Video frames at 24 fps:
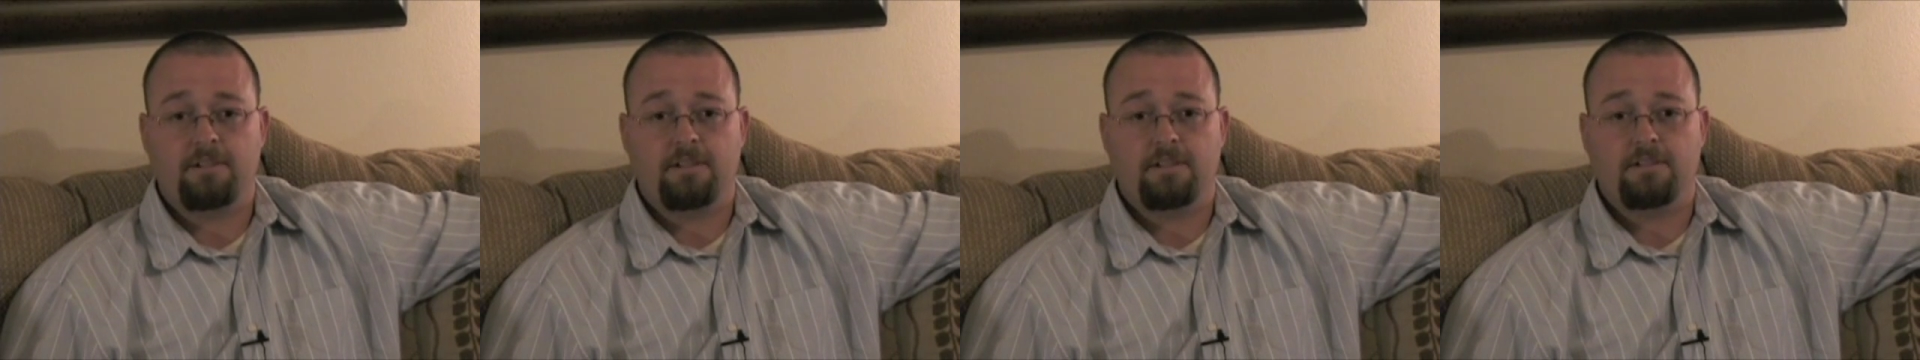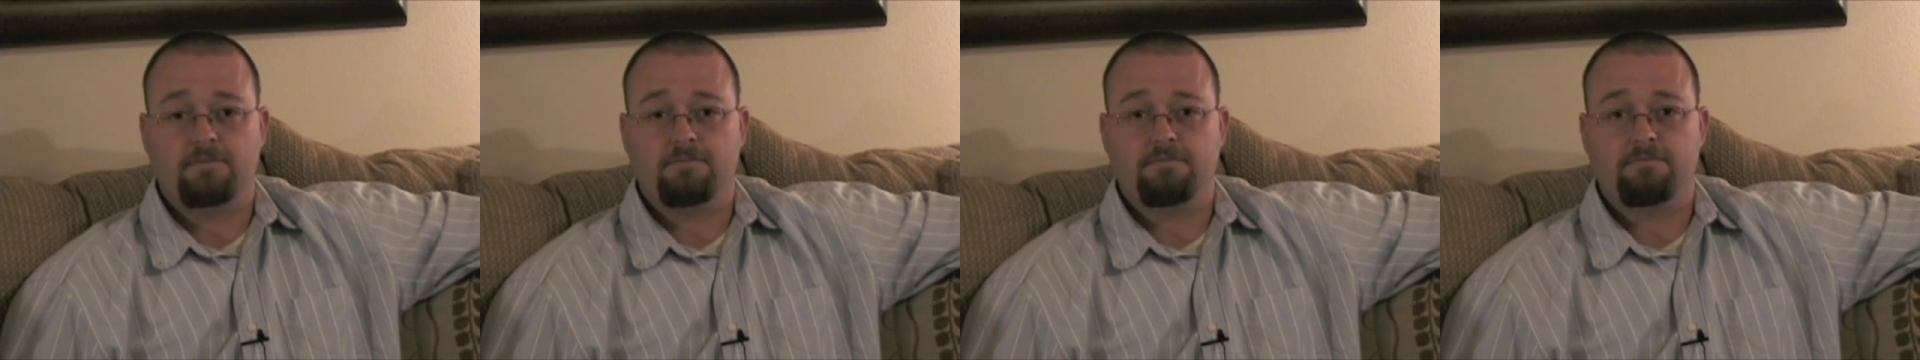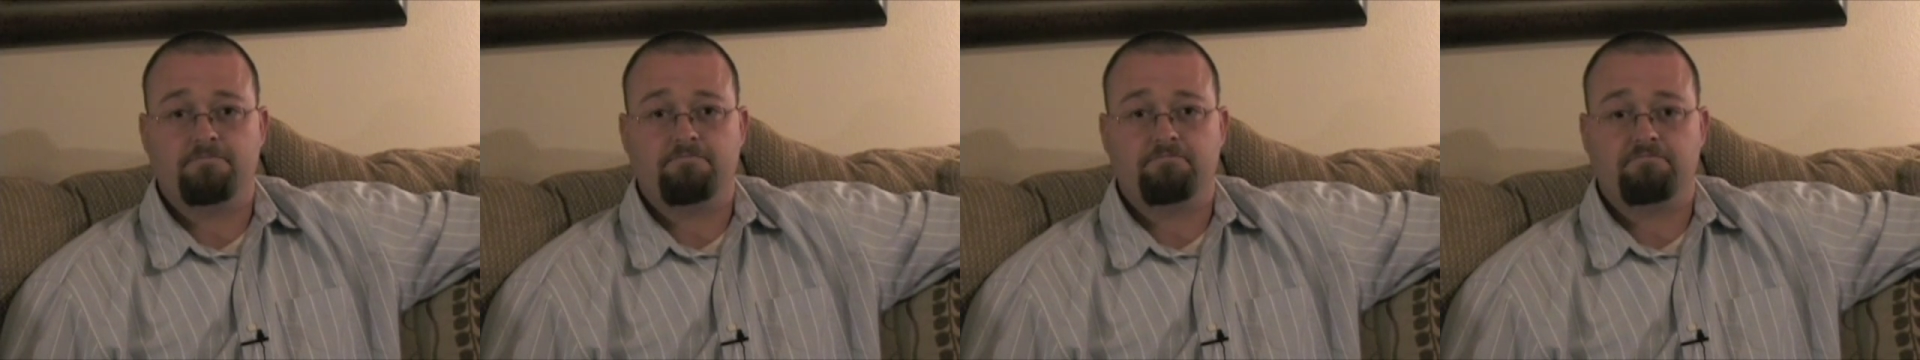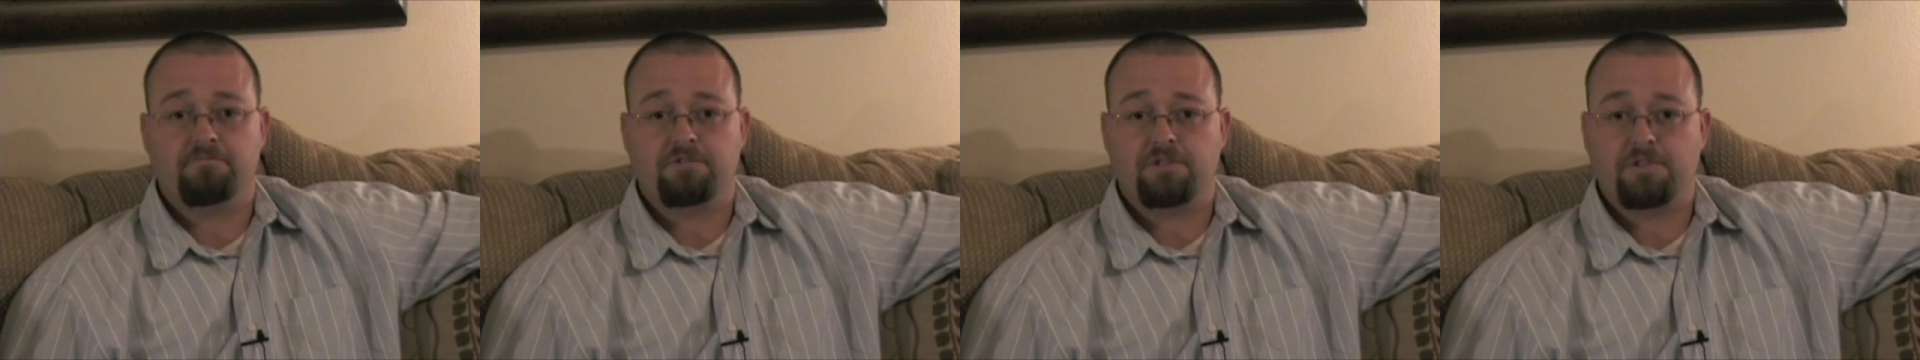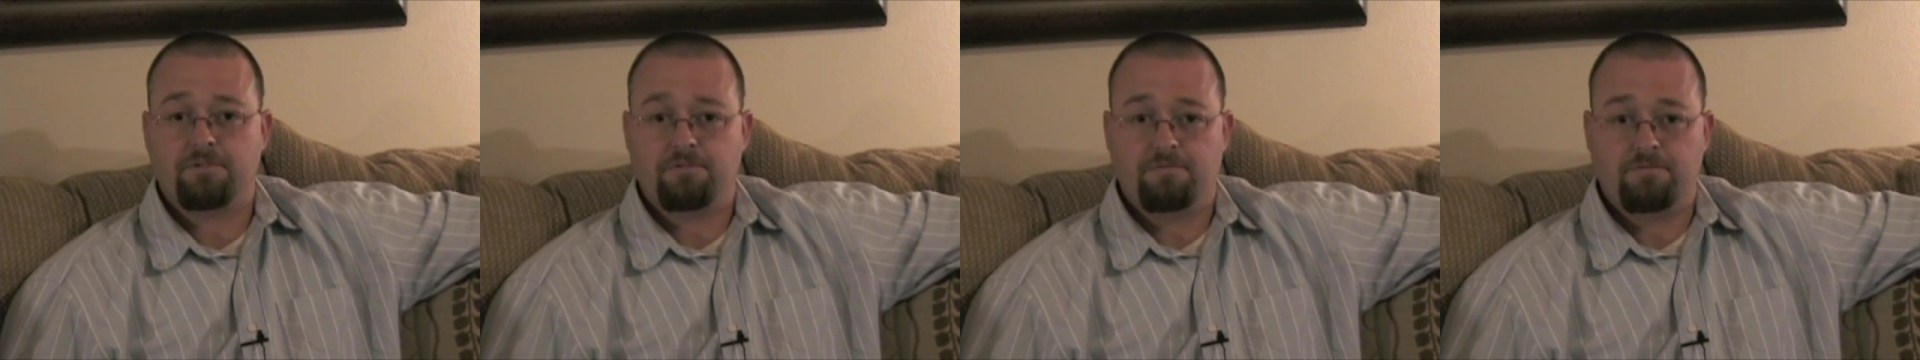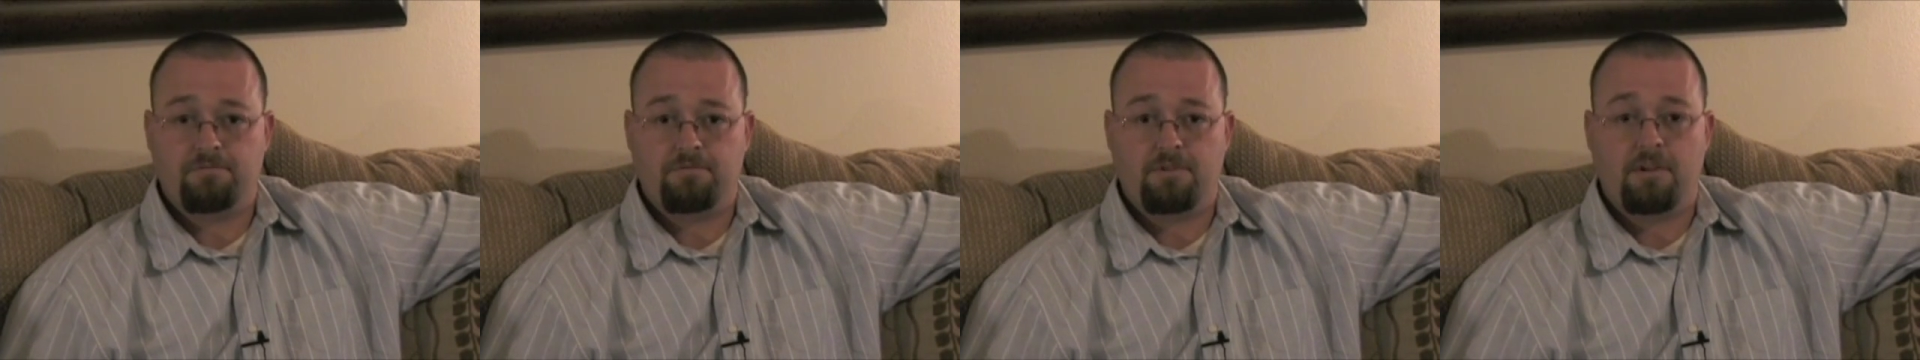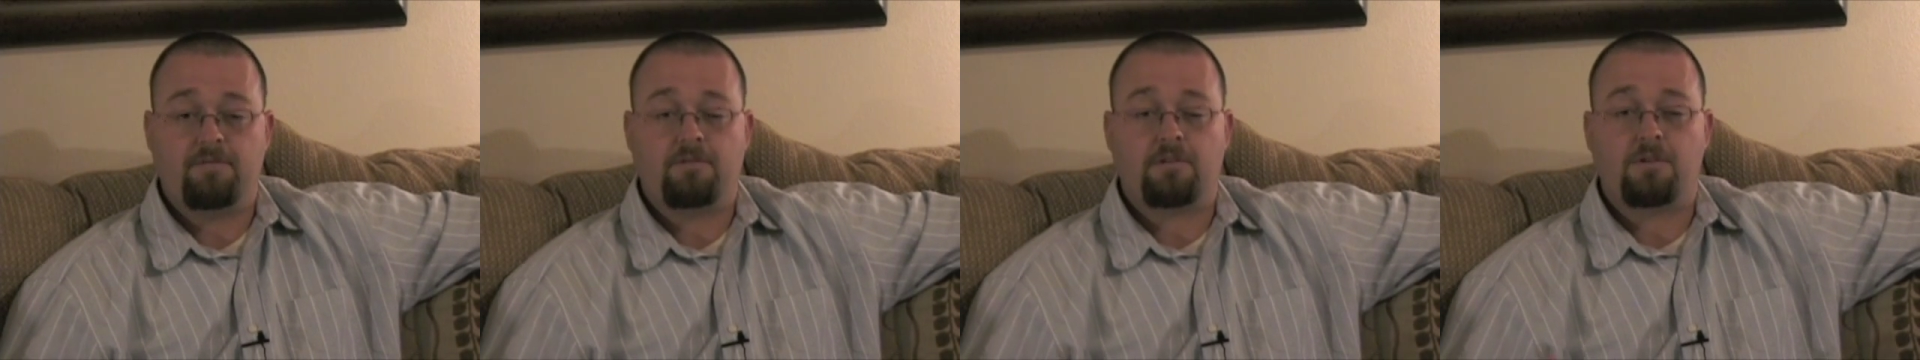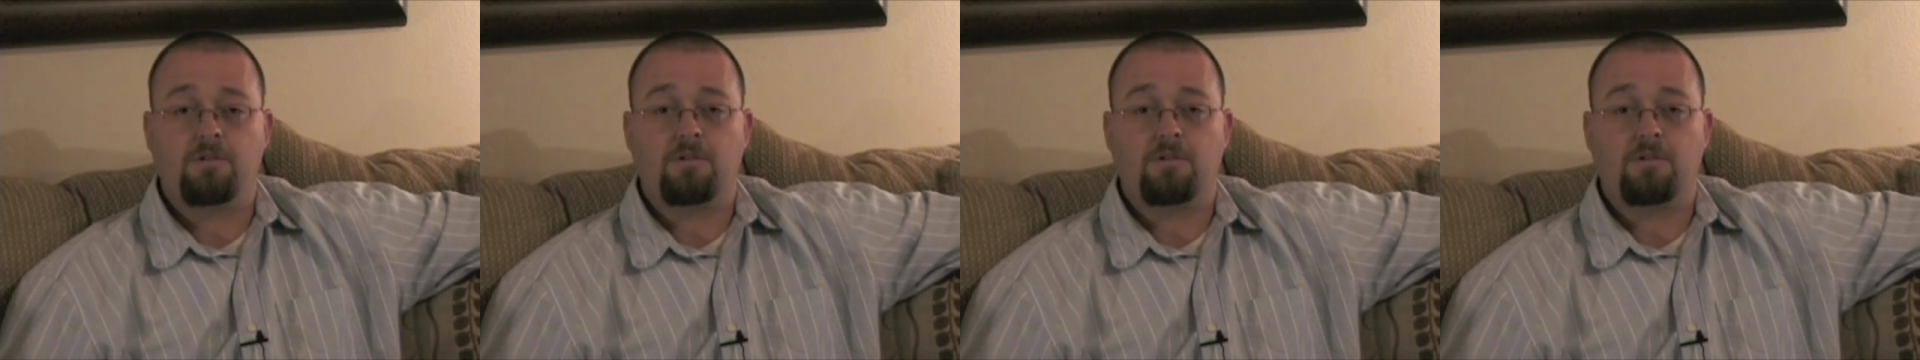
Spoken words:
and just left the